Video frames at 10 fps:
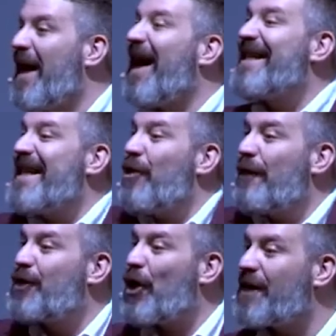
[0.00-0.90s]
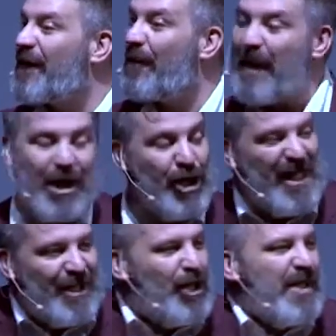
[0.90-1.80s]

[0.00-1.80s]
The idea of transformation is